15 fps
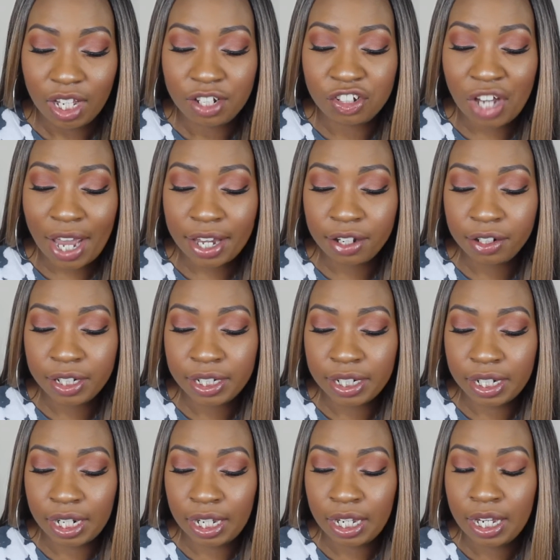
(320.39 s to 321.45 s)
Jacket or
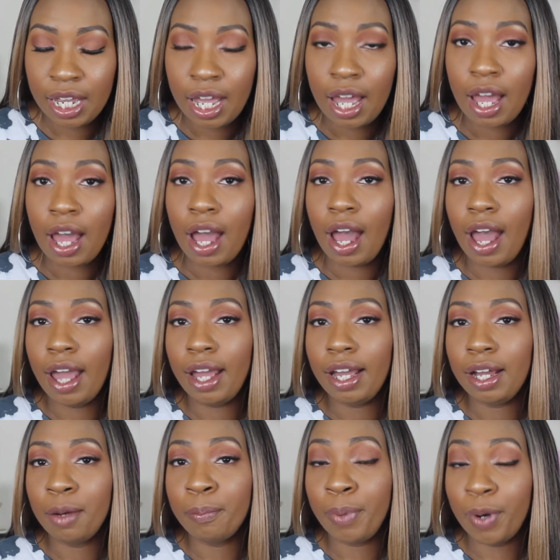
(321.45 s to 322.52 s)
hoodie?
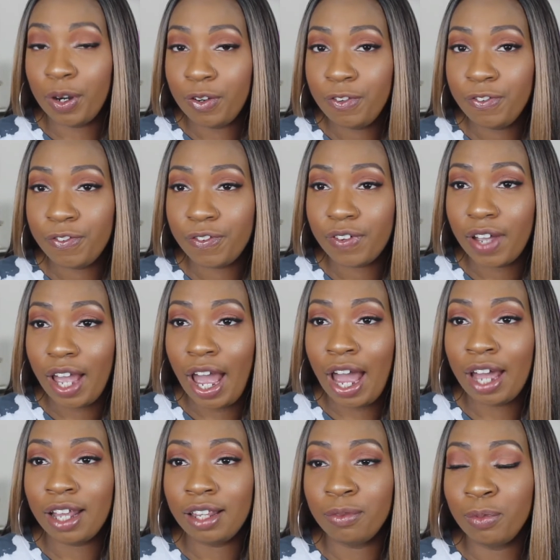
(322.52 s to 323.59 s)
Both.
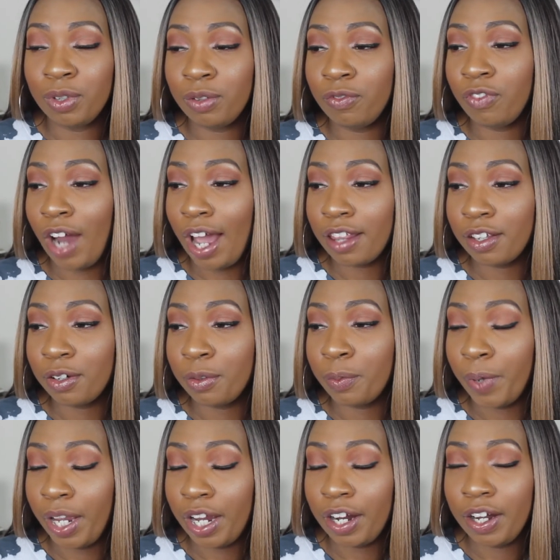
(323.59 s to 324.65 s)
I would rather
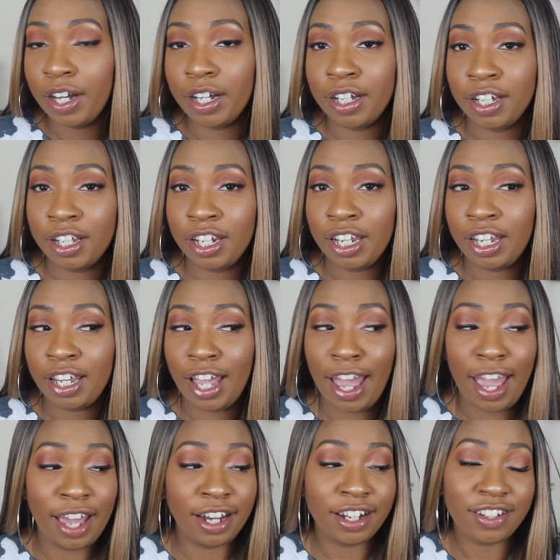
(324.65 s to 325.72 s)
wear a hoodie
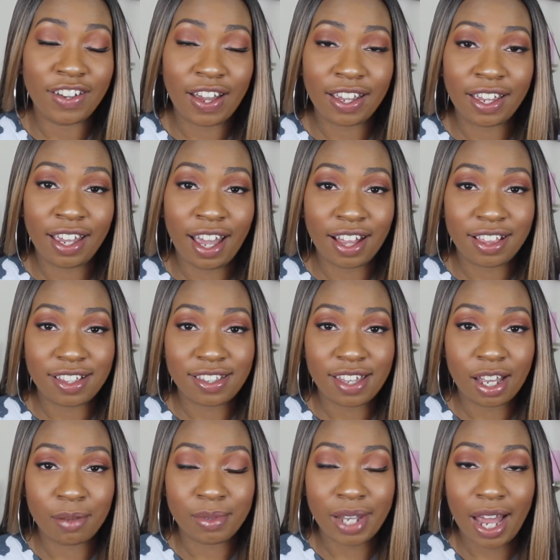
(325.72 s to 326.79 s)
and a jacket at the
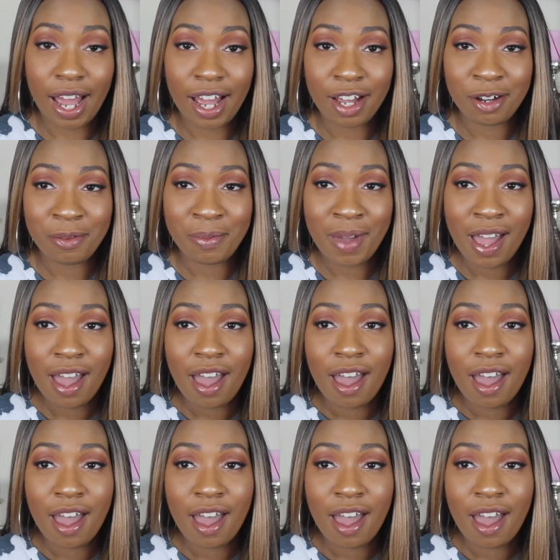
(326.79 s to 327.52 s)
same time.